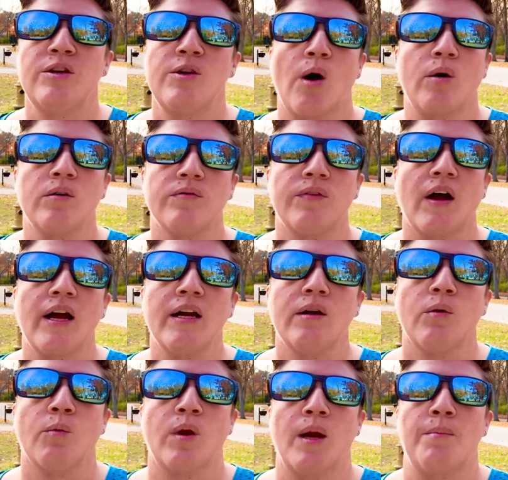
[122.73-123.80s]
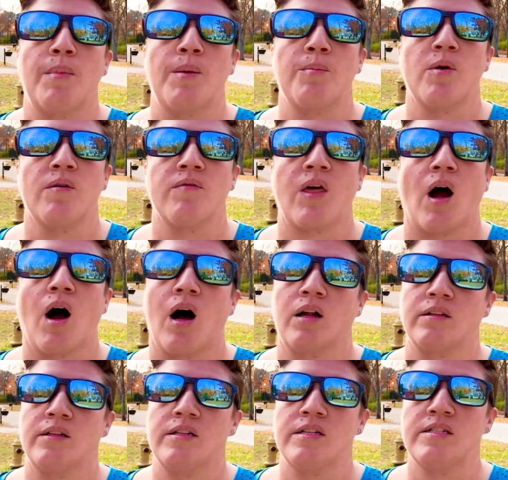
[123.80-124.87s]
notified when a member of the
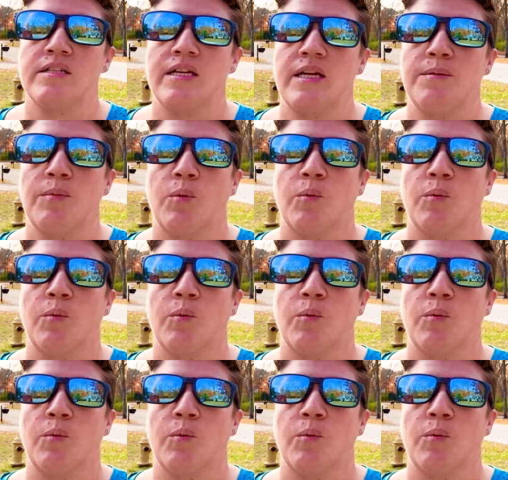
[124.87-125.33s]
& team